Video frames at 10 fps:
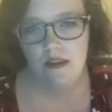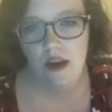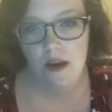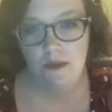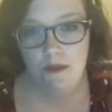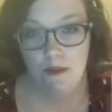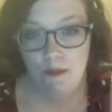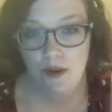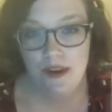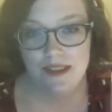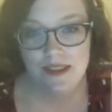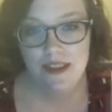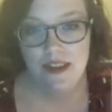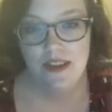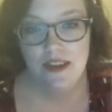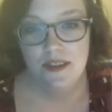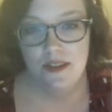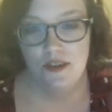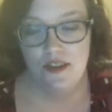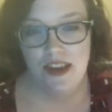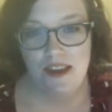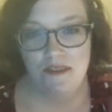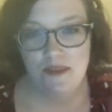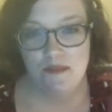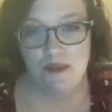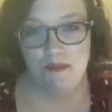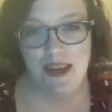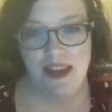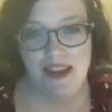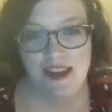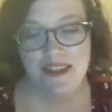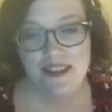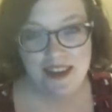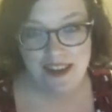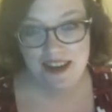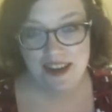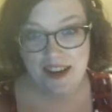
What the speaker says: Optimum points. So she gave them to me and said,